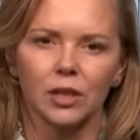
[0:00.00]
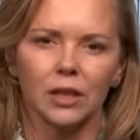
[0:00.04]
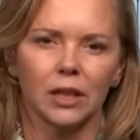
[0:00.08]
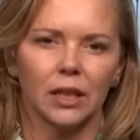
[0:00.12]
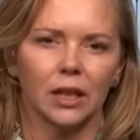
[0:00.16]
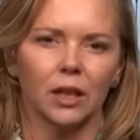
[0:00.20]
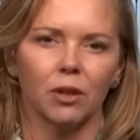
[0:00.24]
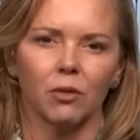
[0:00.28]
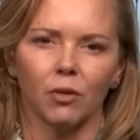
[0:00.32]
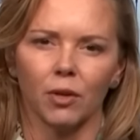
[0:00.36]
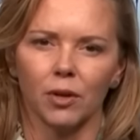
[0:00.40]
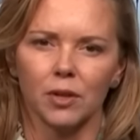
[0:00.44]
in
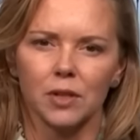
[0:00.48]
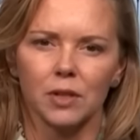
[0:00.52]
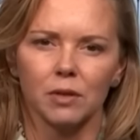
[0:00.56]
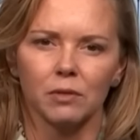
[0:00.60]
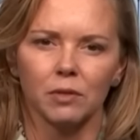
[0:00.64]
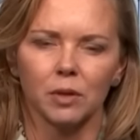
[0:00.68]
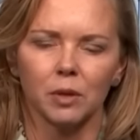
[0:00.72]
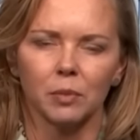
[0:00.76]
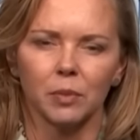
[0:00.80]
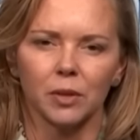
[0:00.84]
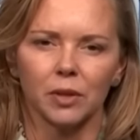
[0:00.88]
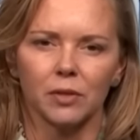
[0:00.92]

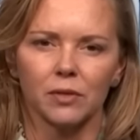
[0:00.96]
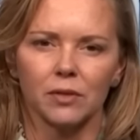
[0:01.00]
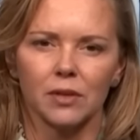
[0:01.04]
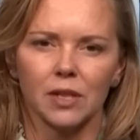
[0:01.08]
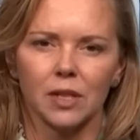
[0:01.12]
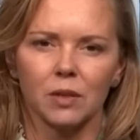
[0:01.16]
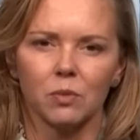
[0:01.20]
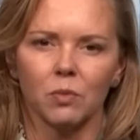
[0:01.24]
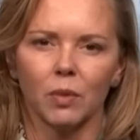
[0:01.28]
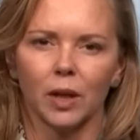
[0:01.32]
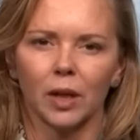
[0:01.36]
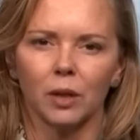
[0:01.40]
grocery bills.
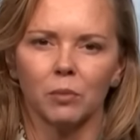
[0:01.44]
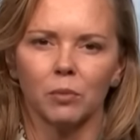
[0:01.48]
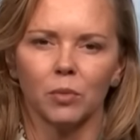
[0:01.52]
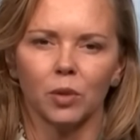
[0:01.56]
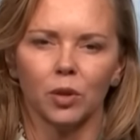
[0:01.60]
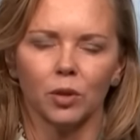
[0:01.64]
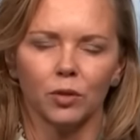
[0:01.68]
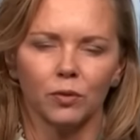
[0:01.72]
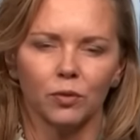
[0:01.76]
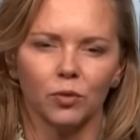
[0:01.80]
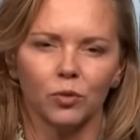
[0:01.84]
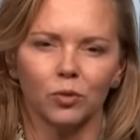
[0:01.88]
This one
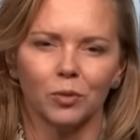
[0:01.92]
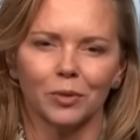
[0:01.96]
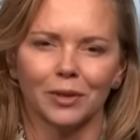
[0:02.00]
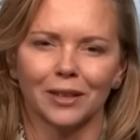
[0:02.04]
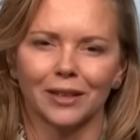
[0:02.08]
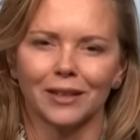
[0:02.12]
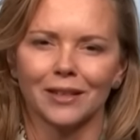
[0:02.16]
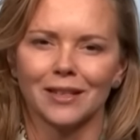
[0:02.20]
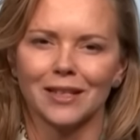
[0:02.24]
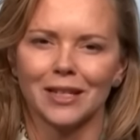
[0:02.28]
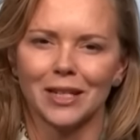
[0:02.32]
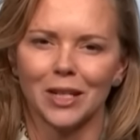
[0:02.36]
beautiful woman,
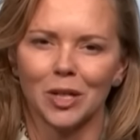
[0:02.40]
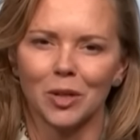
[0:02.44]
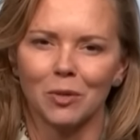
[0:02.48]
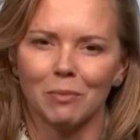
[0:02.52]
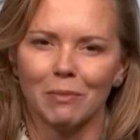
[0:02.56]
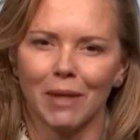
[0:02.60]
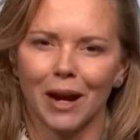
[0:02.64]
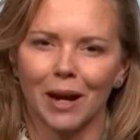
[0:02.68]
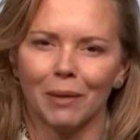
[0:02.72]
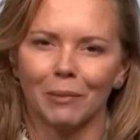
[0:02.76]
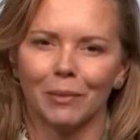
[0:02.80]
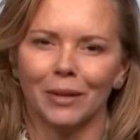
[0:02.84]
a single
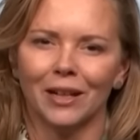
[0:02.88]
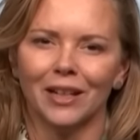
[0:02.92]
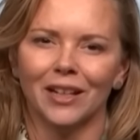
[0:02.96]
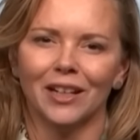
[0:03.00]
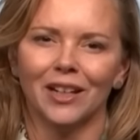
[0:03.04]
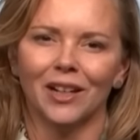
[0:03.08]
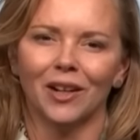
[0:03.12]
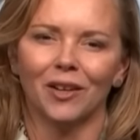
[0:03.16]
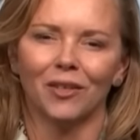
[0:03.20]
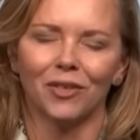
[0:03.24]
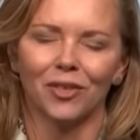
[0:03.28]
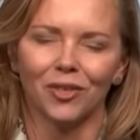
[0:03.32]
mum
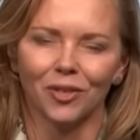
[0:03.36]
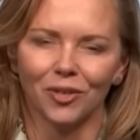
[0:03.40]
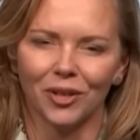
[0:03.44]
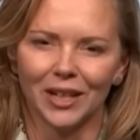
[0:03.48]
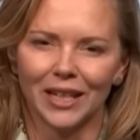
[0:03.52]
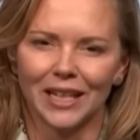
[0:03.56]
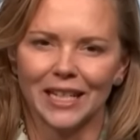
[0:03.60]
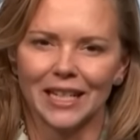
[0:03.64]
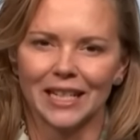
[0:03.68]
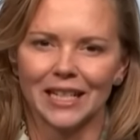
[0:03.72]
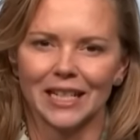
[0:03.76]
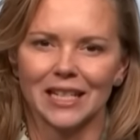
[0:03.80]
of three
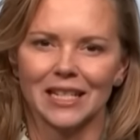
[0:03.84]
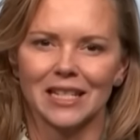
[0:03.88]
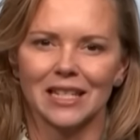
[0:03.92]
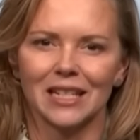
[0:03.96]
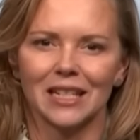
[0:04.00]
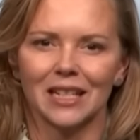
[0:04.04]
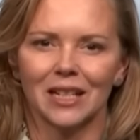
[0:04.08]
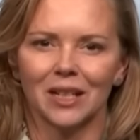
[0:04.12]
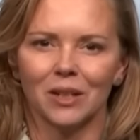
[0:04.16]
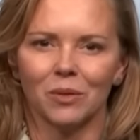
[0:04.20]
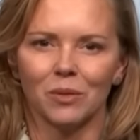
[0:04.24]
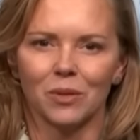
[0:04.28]
kids,
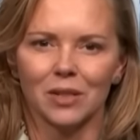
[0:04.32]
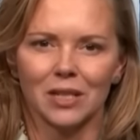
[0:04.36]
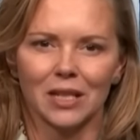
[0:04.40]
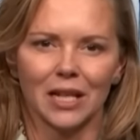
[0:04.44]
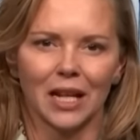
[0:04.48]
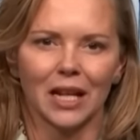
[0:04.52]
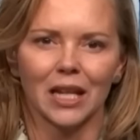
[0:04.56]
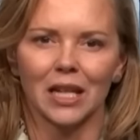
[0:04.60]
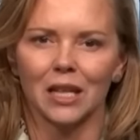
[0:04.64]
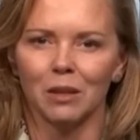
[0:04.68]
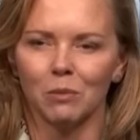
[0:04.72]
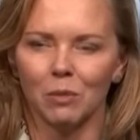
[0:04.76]
was
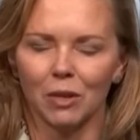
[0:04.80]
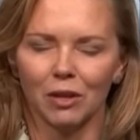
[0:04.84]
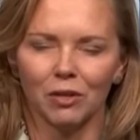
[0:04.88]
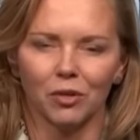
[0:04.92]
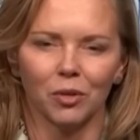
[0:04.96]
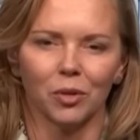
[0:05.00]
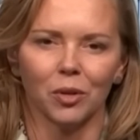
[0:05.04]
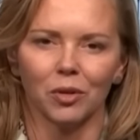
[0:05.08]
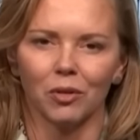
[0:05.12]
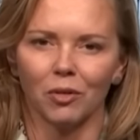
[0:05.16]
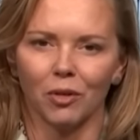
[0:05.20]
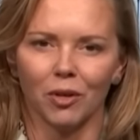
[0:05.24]
taking me through
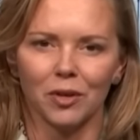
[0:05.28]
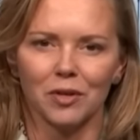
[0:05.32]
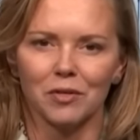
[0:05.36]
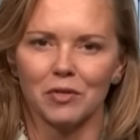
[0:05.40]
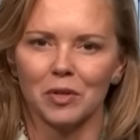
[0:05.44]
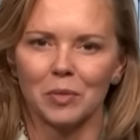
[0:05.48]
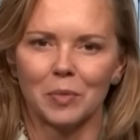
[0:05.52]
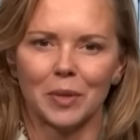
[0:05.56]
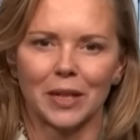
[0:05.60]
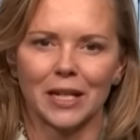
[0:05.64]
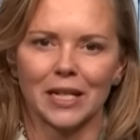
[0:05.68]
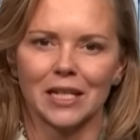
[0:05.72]
her grocery
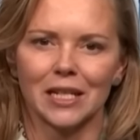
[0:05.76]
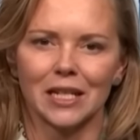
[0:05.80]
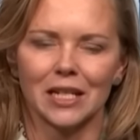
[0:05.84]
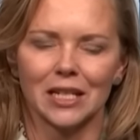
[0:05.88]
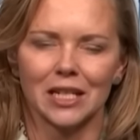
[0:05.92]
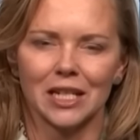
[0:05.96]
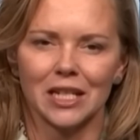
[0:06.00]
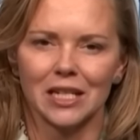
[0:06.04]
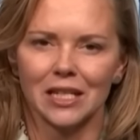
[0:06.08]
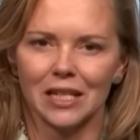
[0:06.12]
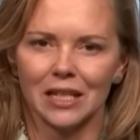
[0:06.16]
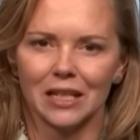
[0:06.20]
basket.
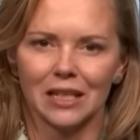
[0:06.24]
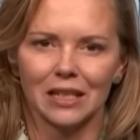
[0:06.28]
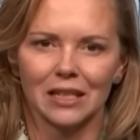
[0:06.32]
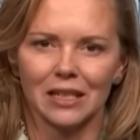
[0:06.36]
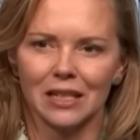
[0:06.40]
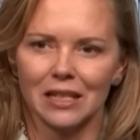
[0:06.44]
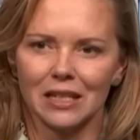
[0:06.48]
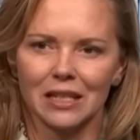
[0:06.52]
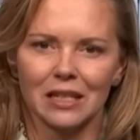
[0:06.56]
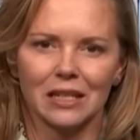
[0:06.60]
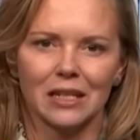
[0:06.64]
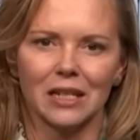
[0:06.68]
She said, "This
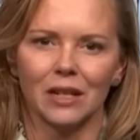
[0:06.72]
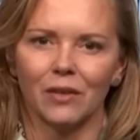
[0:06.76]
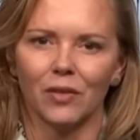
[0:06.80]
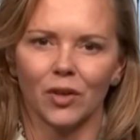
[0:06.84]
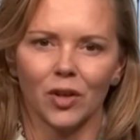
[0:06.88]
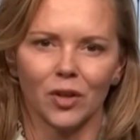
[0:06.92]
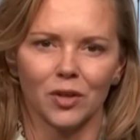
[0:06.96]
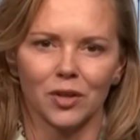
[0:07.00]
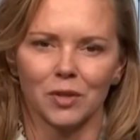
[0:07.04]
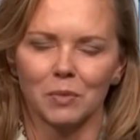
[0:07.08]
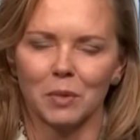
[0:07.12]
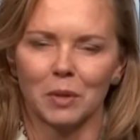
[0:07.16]
has never
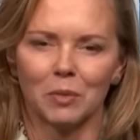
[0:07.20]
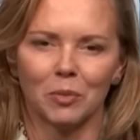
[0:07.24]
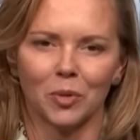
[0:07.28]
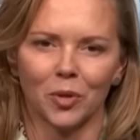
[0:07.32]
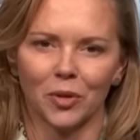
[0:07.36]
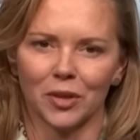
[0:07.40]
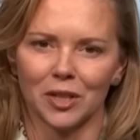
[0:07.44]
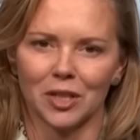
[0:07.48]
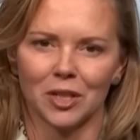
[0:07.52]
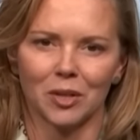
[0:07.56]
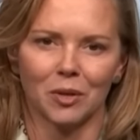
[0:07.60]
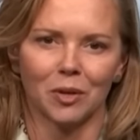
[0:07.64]
cost me more
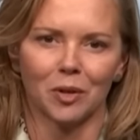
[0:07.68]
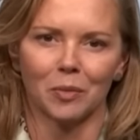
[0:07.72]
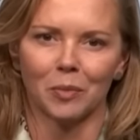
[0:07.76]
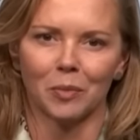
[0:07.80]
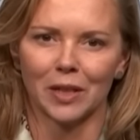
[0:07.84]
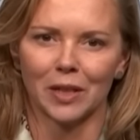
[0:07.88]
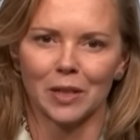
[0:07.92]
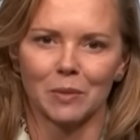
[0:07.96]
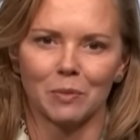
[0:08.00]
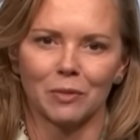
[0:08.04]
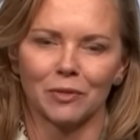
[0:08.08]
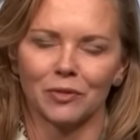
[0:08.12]
than 200
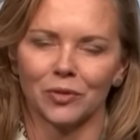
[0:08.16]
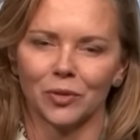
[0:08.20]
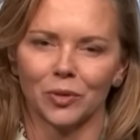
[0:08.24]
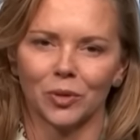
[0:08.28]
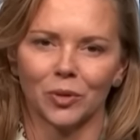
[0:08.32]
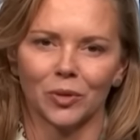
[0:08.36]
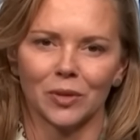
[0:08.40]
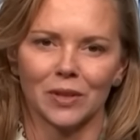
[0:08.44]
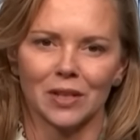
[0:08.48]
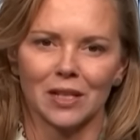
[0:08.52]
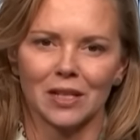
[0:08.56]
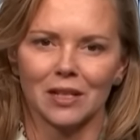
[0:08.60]
before.
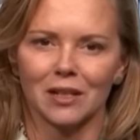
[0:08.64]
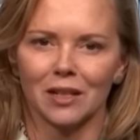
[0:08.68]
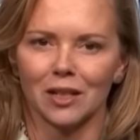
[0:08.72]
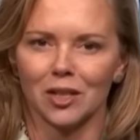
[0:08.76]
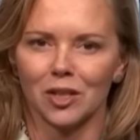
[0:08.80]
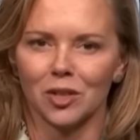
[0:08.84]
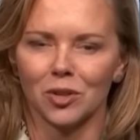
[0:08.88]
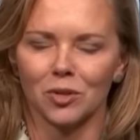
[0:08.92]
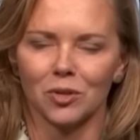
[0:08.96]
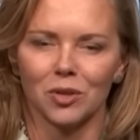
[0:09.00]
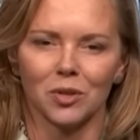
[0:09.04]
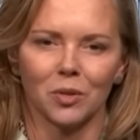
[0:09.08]
This is like
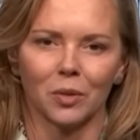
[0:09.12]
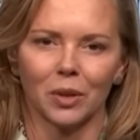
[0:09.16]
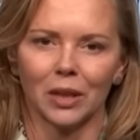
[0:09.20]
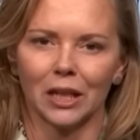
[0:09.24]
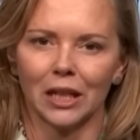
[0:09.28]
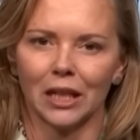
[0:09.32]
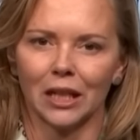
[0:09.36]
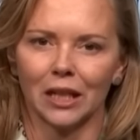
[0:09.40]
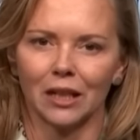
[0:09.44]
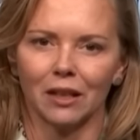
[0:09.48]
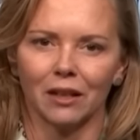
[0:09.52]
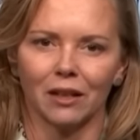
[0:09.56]

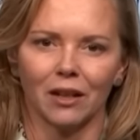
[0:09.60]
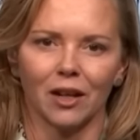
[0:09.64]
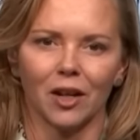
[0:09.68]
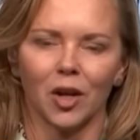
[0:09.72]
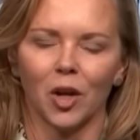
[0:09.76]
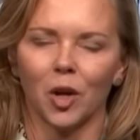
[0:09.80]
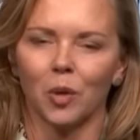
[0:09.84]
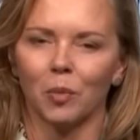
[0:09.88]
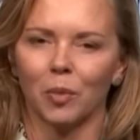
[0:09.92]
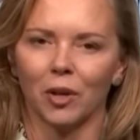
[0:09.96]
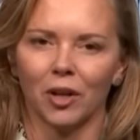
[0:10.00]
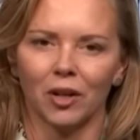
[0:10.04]
220. Like I
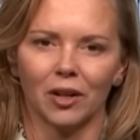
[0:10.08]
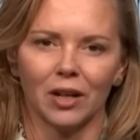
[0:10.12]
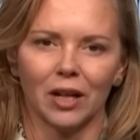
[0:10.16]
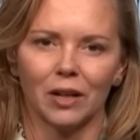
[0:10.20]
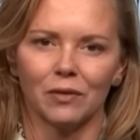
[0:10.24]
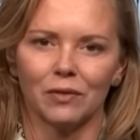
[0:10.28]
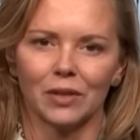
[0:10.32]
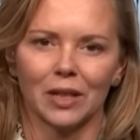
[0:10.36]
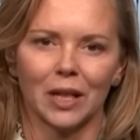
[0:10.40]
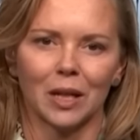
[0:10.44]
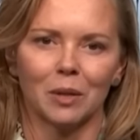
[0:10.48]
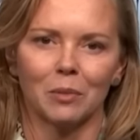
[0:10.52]
hope I don't have
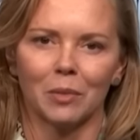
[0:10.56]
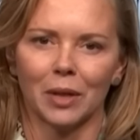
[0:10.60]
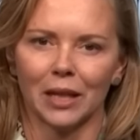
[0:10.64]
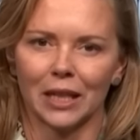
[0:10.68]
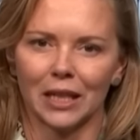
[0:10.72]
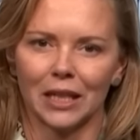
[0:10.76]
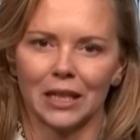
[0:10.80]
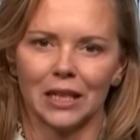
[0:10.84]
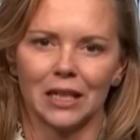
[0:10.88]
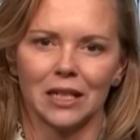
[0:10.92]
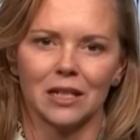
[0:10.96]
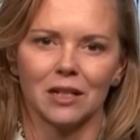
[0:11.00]
to come back
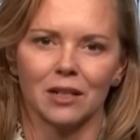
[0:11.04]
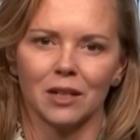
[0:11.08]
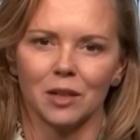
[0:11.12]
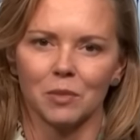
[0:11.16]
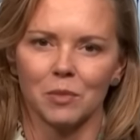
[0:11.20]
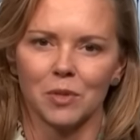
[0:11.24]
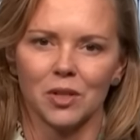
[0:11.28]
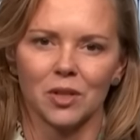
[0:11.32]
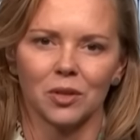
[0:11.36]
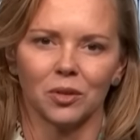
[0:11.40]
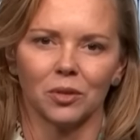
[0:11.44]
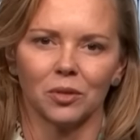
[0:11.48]
anytime
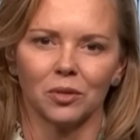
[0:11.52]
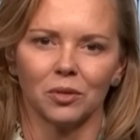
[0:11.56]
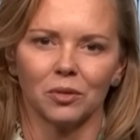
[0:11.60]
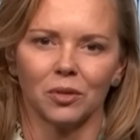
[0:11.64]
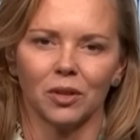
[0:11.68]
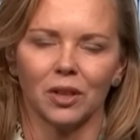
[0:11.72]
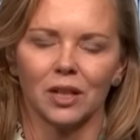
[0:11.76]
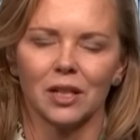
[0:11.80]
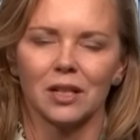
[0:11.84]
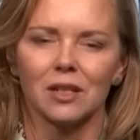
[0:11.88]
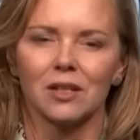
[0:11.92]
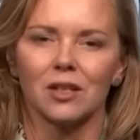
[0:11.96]
soon,
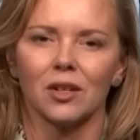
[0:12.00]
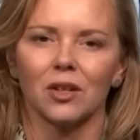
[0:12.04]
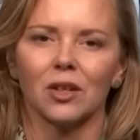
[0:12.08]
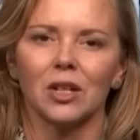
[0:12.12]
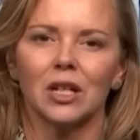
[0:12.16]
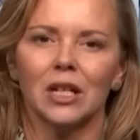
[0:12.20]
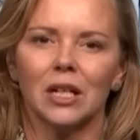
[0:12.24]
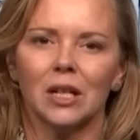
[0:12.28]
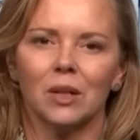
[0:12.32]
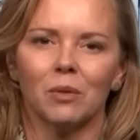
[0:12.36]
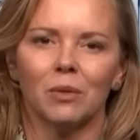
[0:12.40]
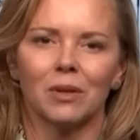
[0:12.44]
right?" So
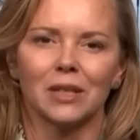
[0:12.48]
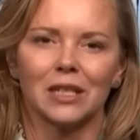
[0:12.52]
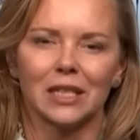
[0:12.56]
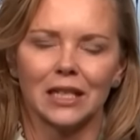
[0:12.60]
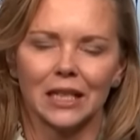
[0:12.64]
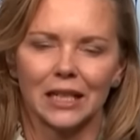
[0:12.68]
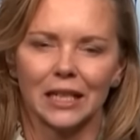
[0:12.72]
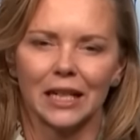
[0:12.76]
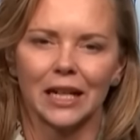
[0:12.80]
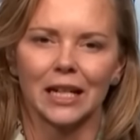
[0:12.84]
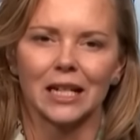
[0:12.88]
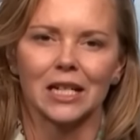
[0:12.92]
with
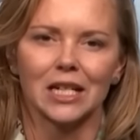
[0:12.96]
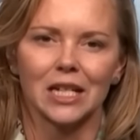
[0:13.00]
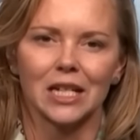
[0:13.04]
teenage